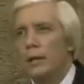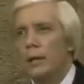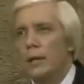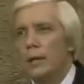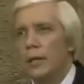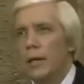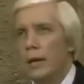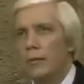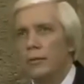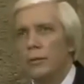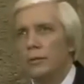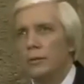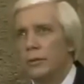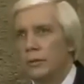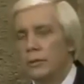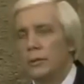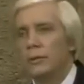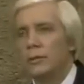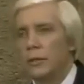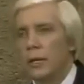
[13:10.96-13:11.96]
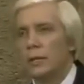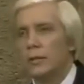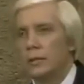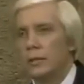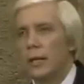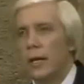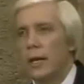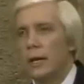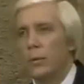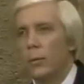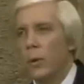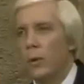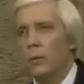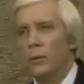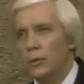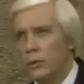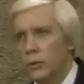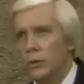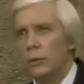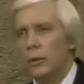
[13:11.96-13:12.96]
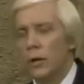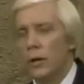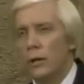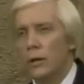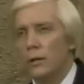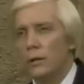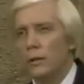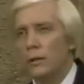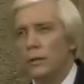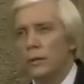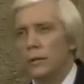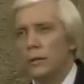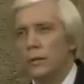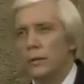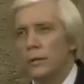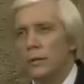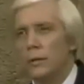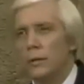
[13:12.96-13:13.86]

and the evidence suggests that, what would you call it?